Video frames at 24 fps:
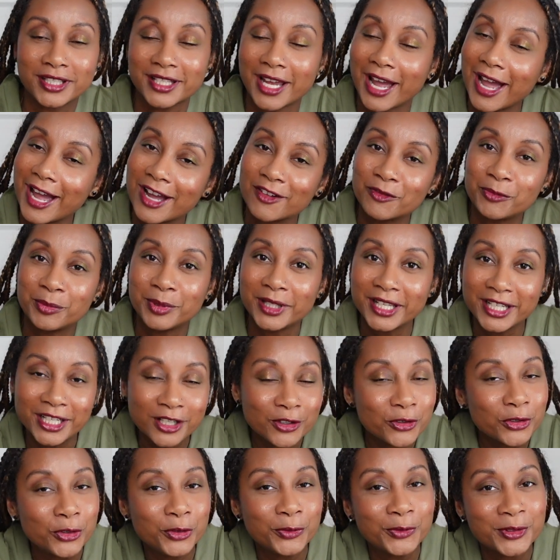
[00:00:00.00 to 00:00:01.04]
I have plenty of
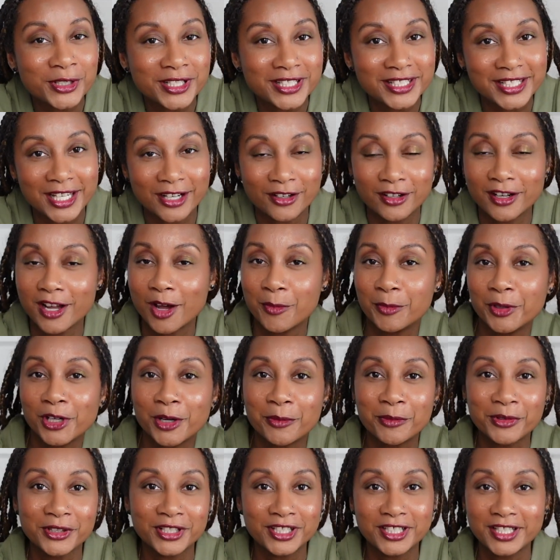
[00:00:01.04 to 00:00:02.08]
new ones that are coming up
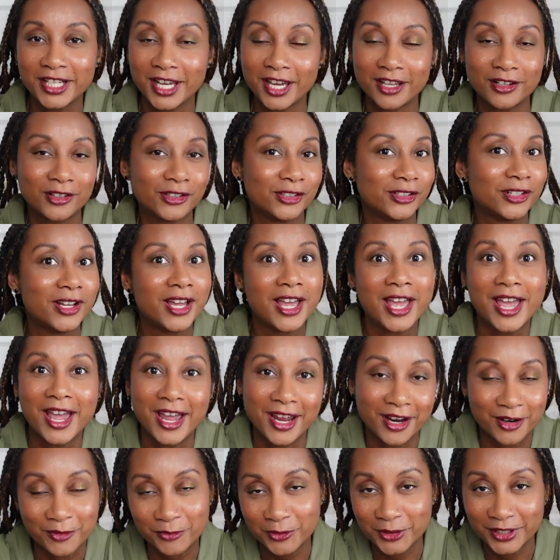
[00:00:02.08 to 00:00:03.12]
on the channel
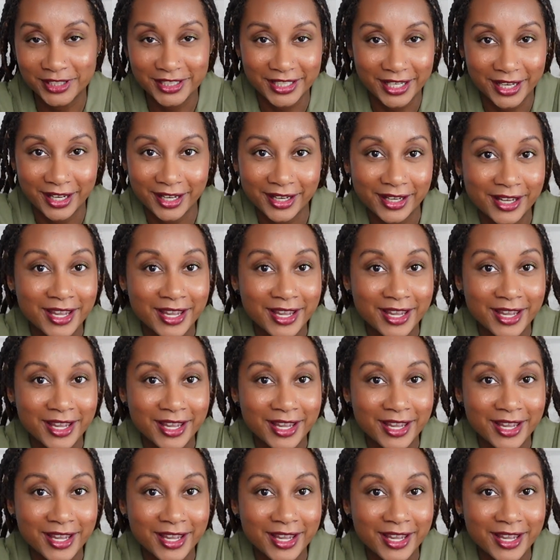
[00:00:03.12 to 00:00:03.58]
every day.